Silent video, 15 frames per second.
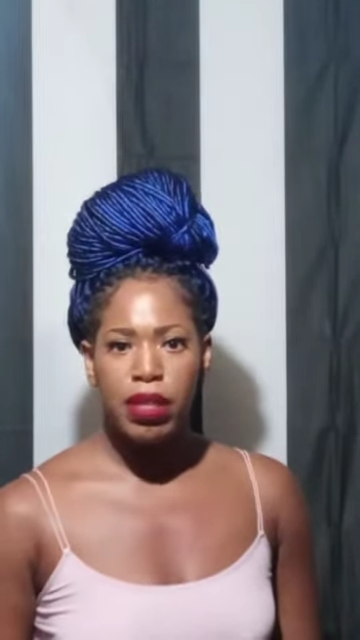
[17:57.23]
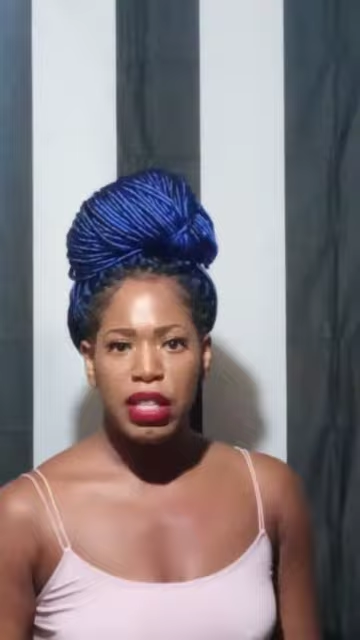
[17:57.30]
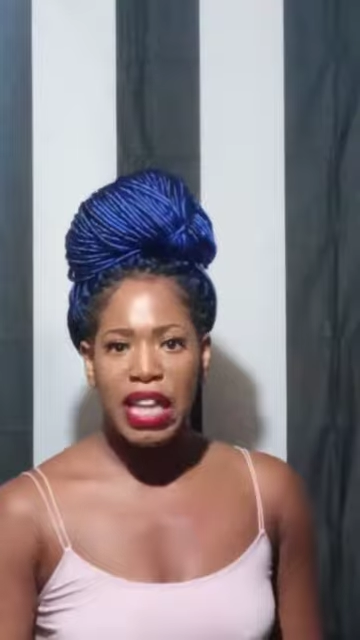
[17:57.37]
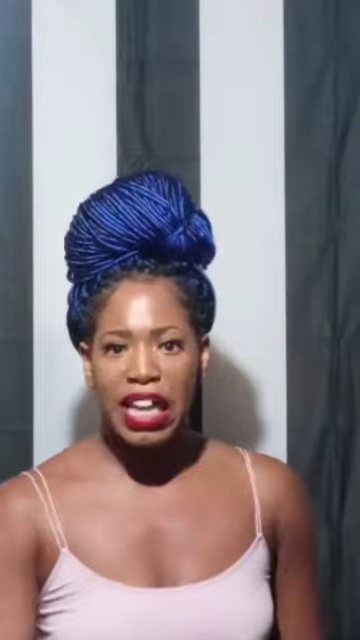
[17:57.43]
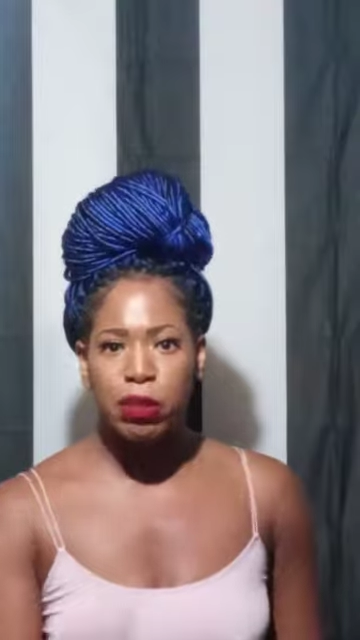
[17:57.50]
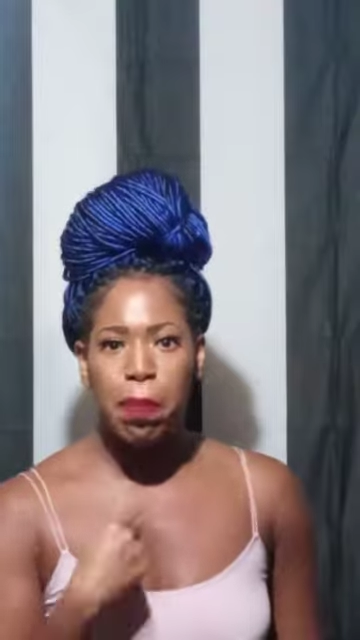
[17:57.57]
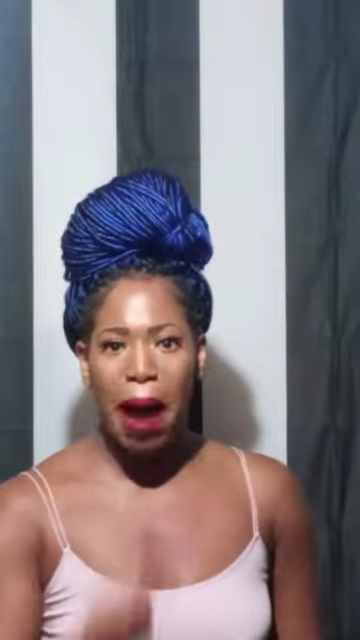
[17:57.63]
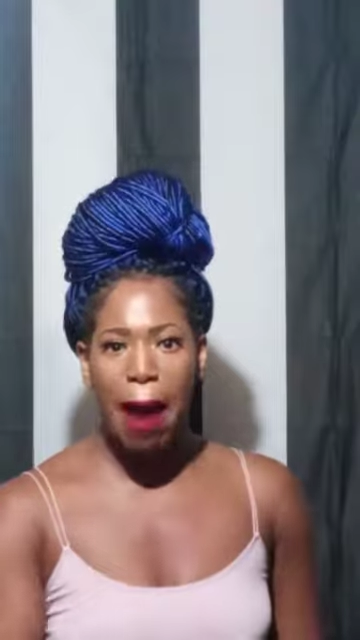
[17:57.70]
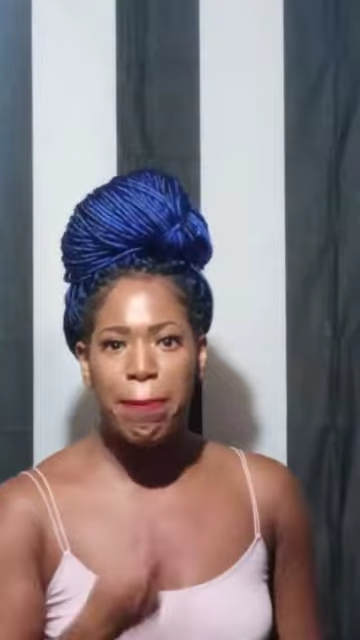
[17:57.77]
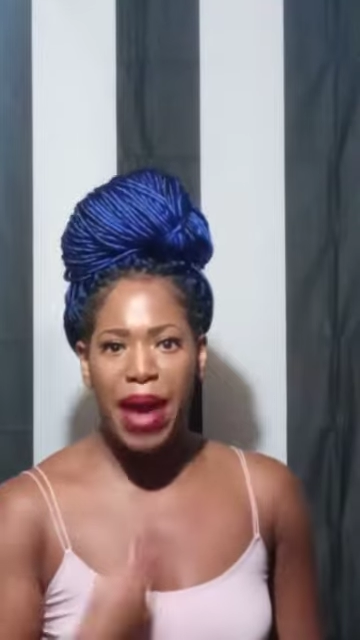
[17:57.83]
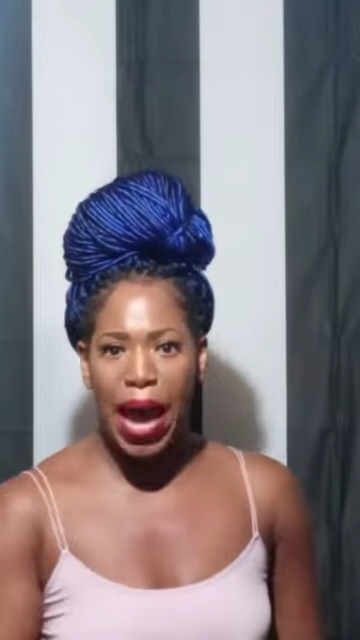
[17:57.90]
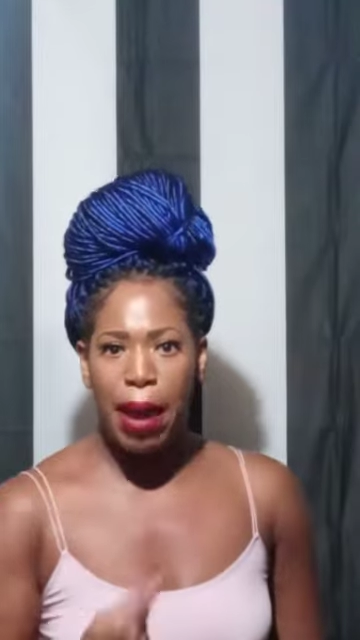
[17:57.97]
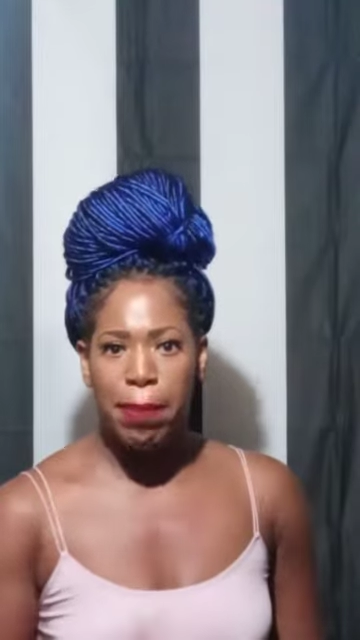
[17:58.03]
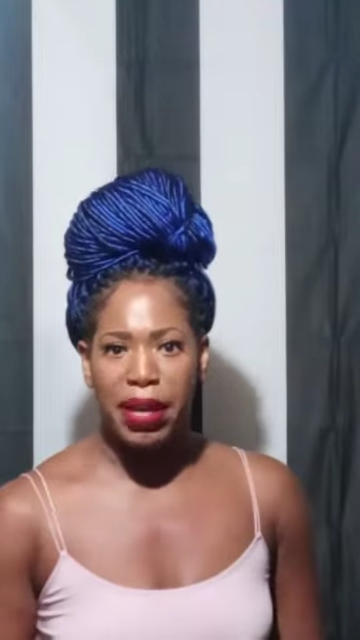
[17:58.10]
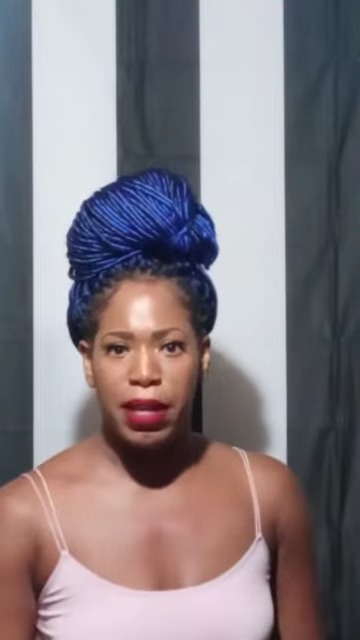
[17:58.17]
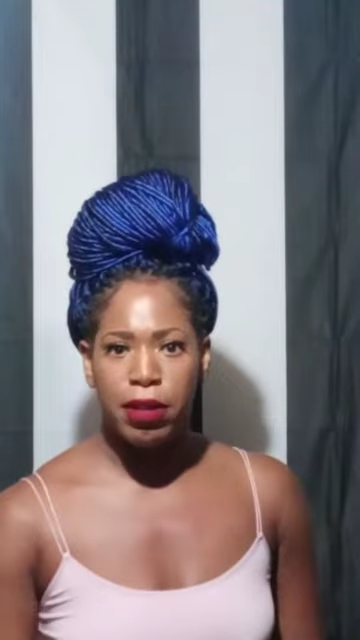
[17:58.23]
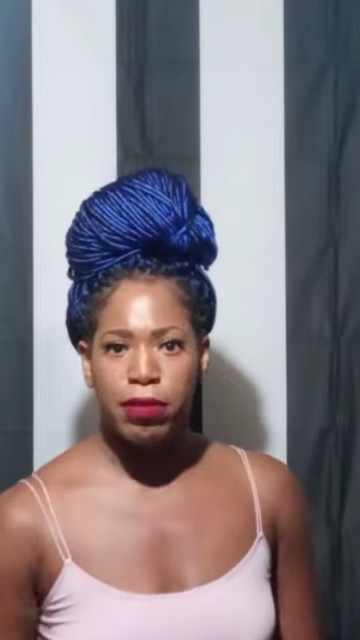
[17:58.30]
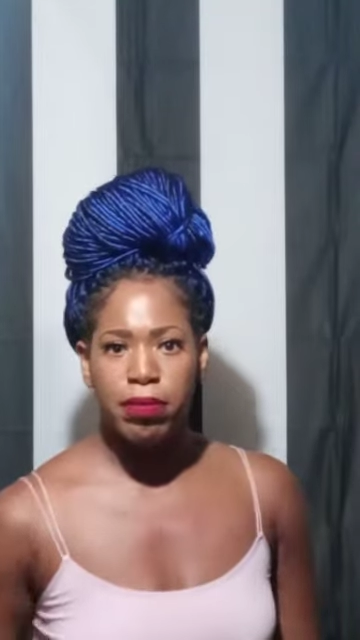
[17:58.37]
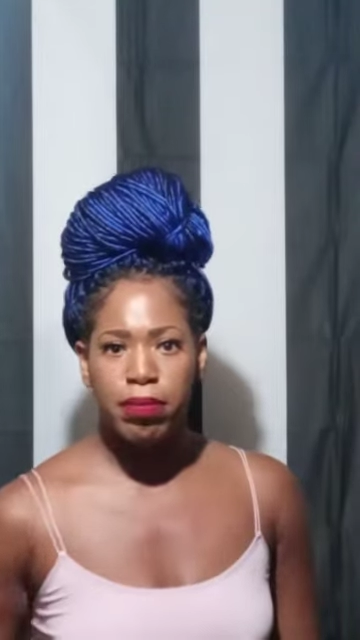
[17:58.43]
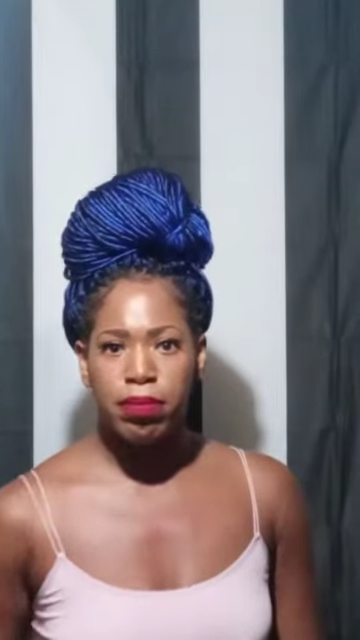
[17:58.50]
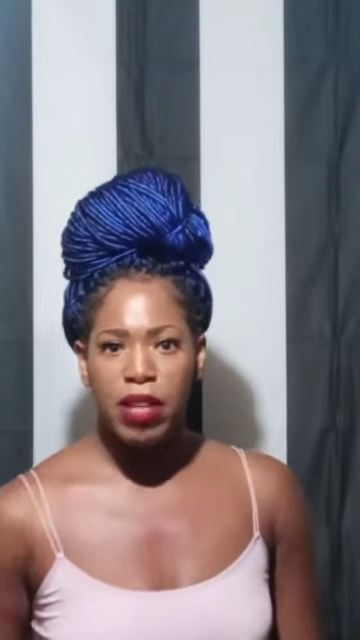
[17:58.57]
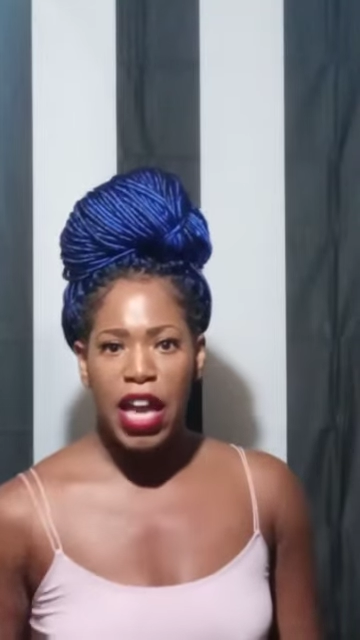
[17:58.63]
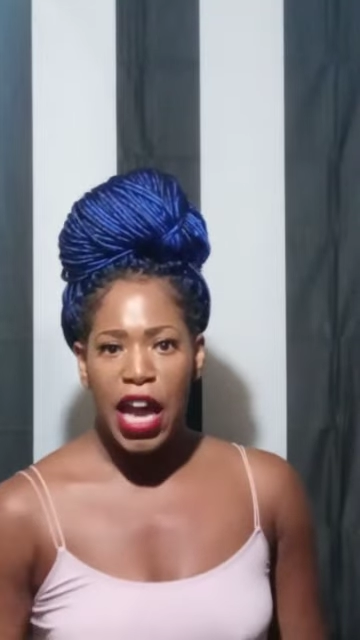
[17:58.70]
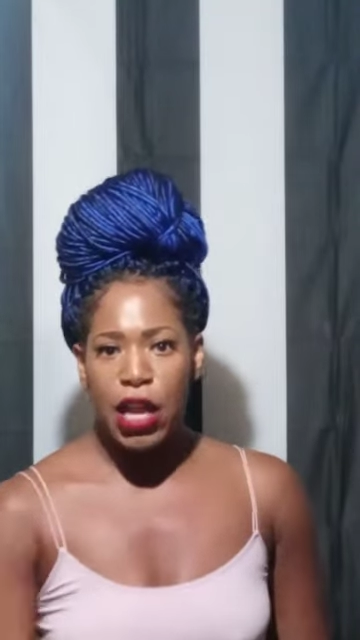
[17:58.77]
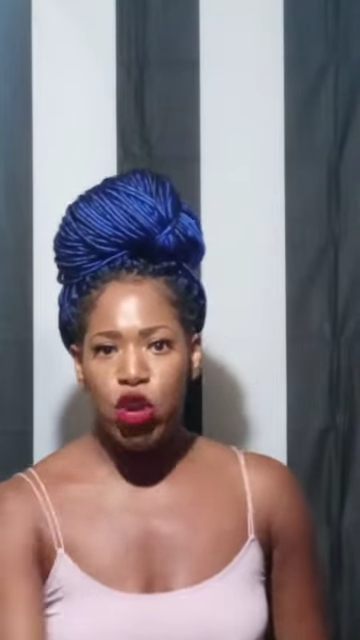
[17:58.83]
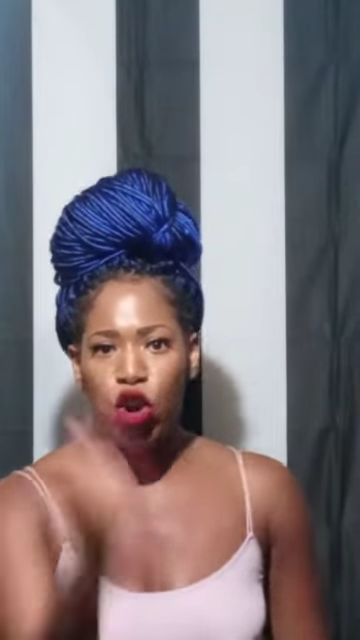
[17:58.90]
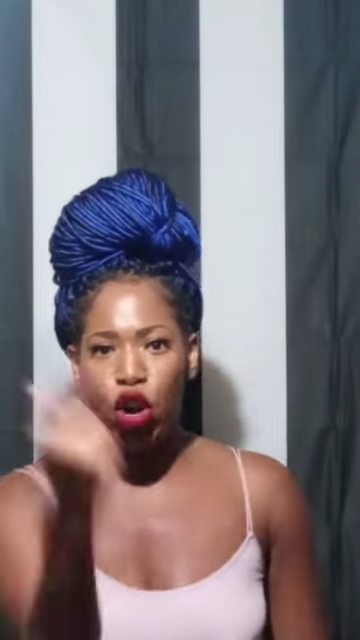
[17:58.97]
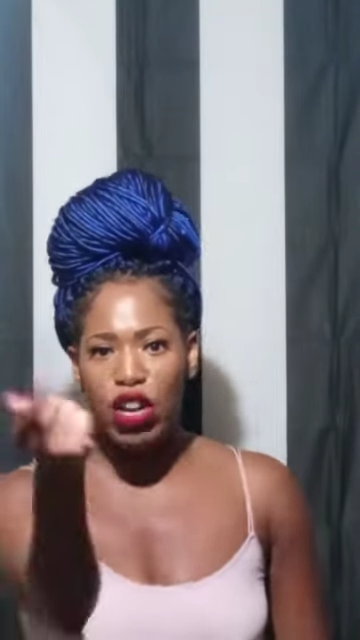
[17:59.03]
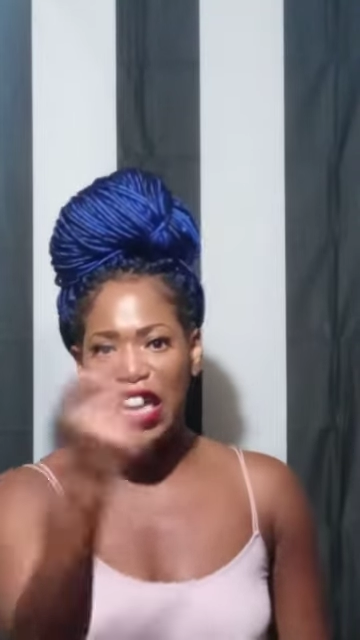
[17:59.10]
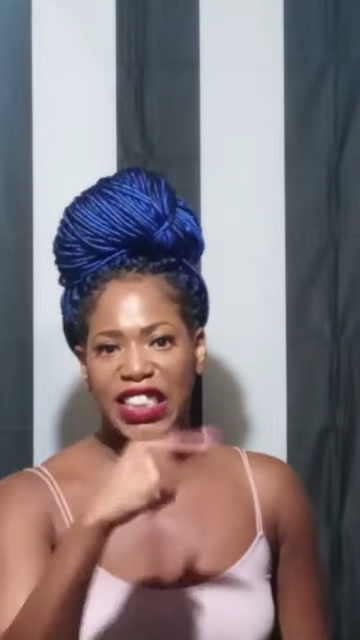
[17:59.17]
That's my baby. And
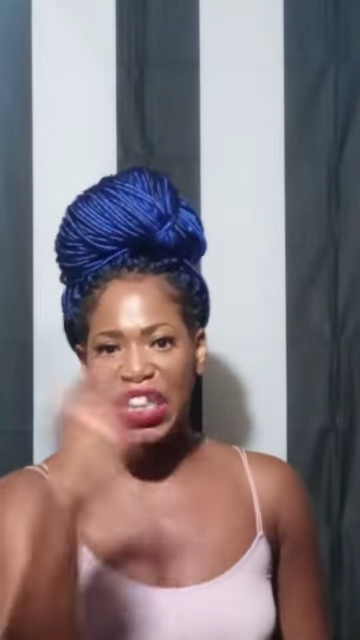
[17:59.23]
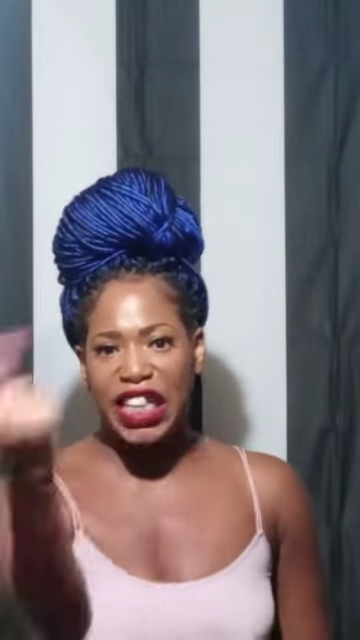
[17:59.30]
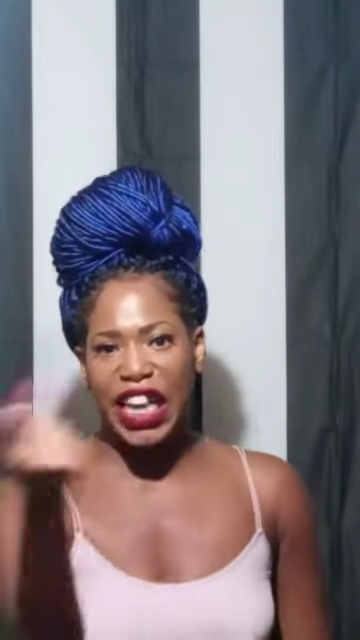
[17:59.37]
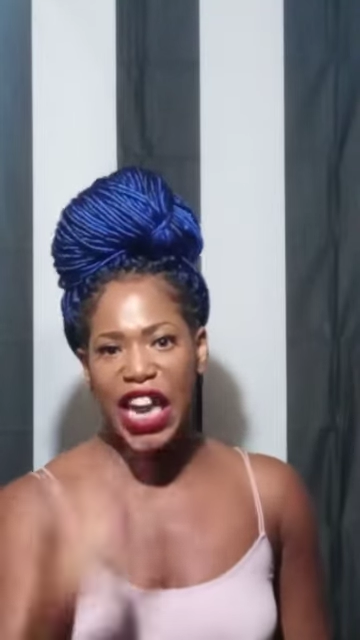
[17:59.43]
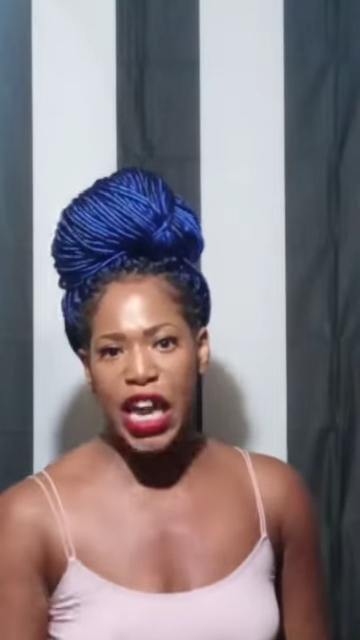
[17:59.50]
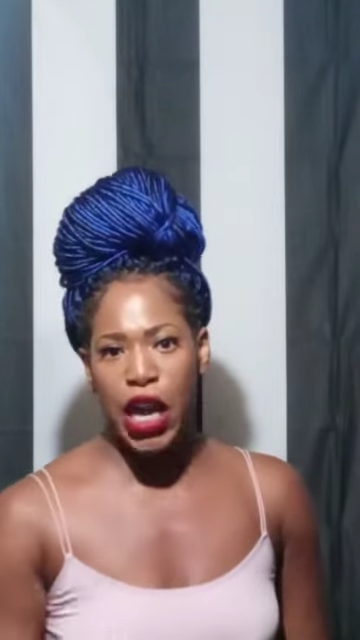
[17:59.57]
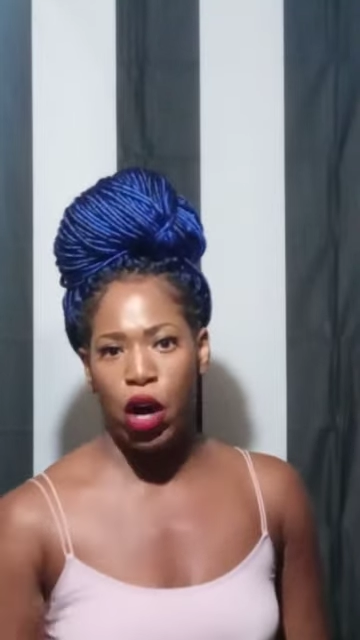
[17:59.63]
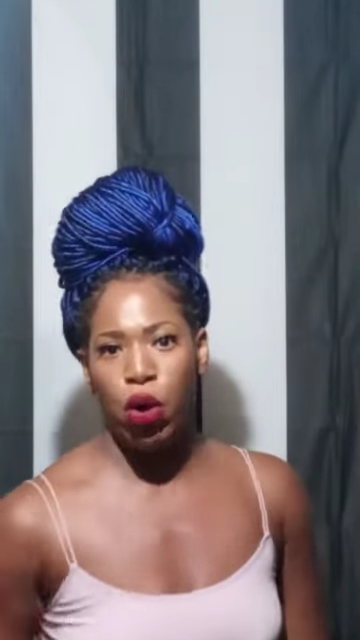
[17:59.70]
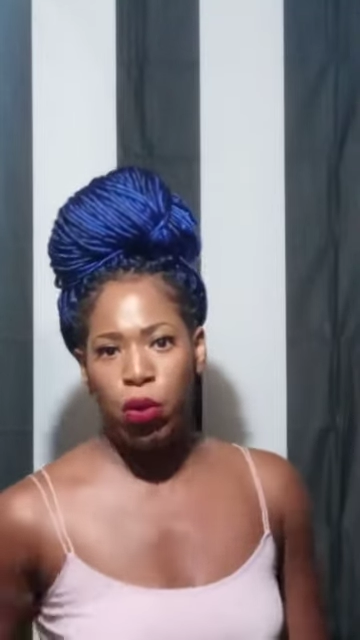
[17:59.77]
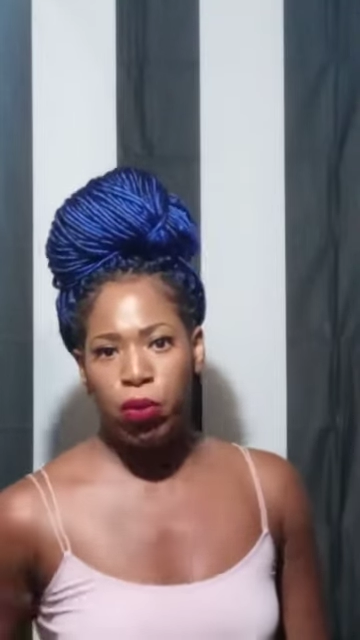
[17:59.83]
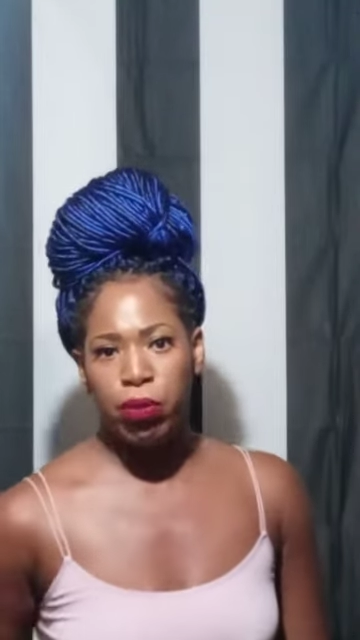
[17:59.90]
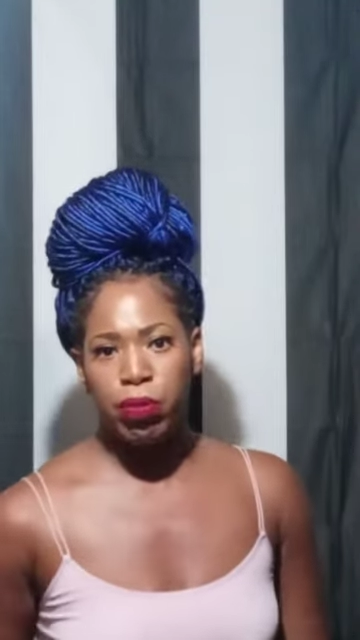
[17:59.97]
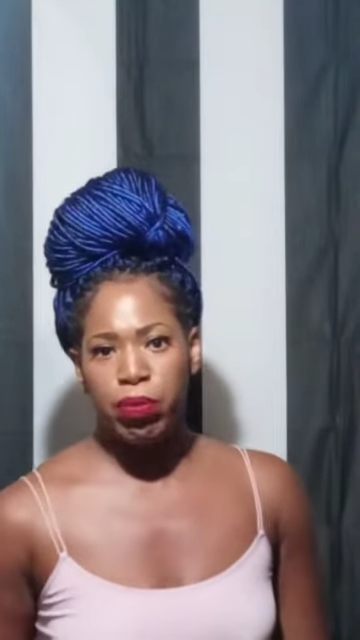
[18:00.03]
you don't get to kill